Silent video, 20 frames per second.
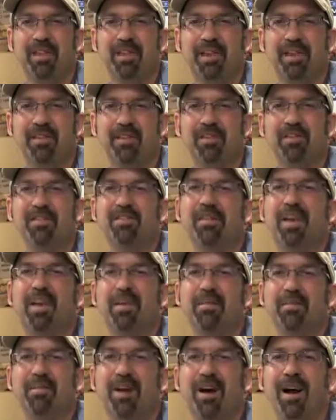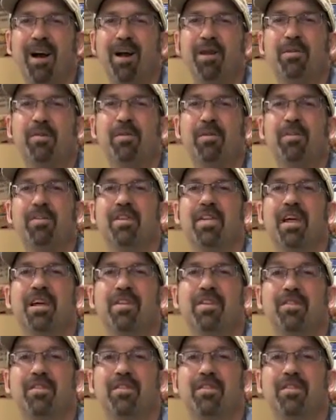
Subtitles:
that the same God who has led